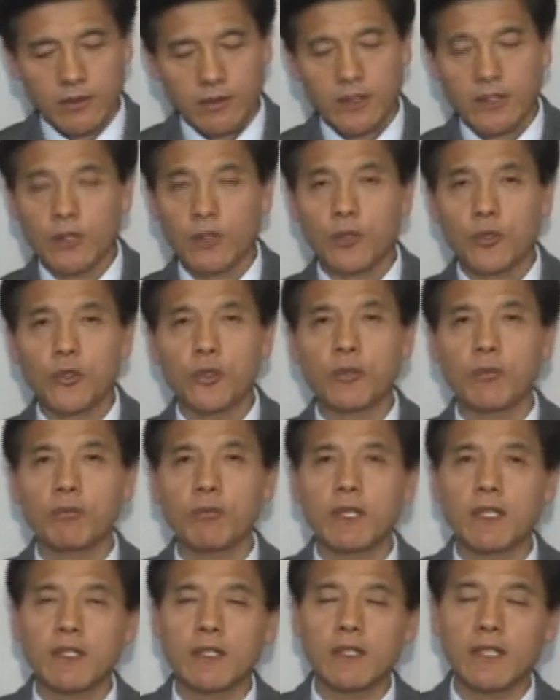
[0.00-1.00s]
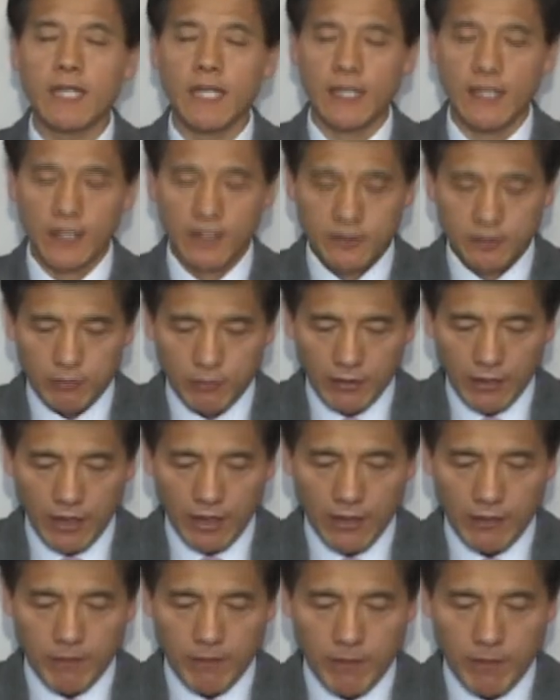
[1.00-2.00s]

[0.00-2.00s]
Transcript: It refers to the